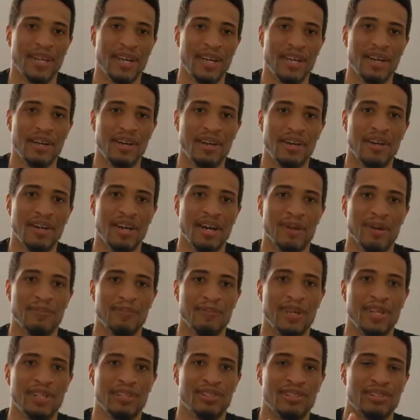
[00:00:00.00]
there, I
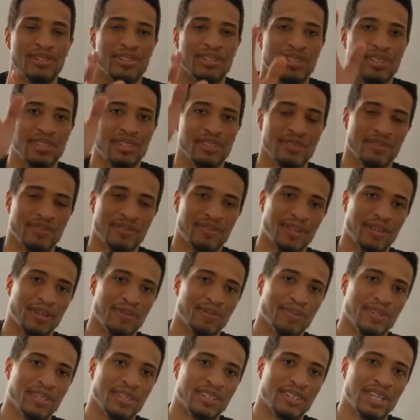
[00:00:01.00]
measured
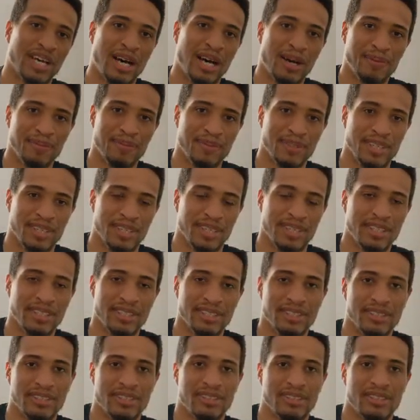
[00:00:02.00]
from the top
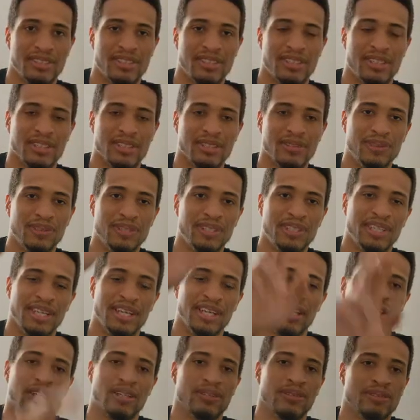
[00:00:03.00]
nut all the way
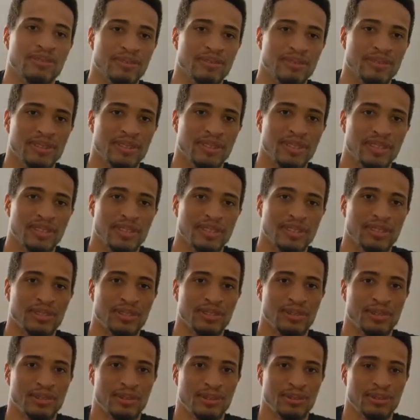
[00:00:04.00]
down
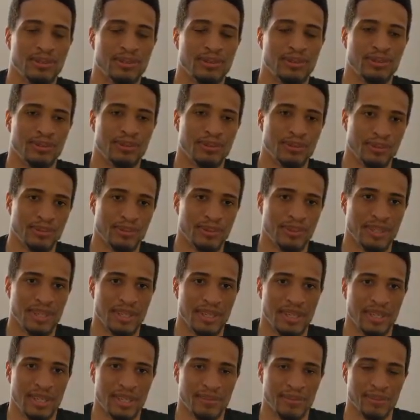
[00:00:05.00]
to
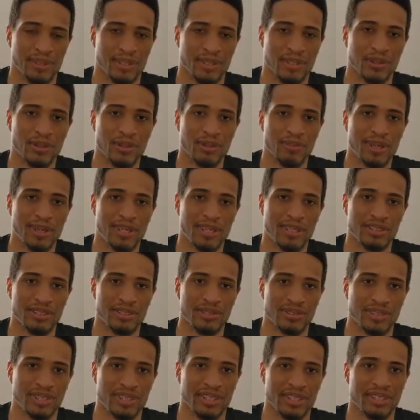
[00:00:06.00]
um, the lower ball
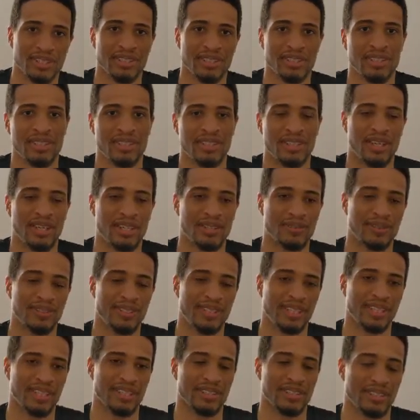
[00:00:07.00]
joint, all the way
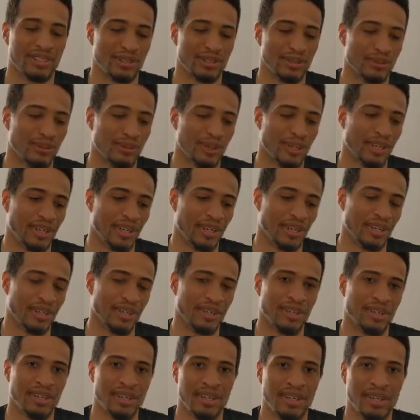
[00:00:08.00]
down to
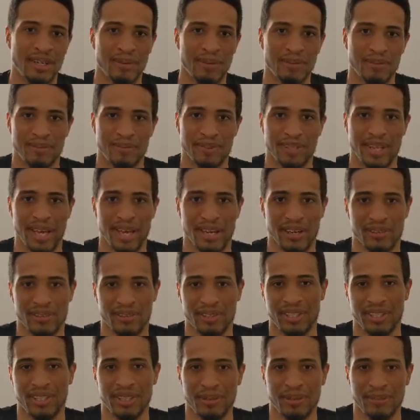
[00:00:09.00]
where that
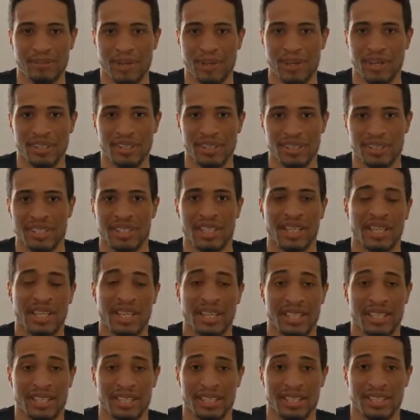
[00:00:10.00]
green marked
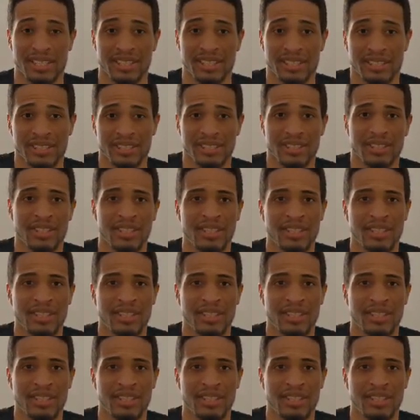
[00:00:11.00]
line is.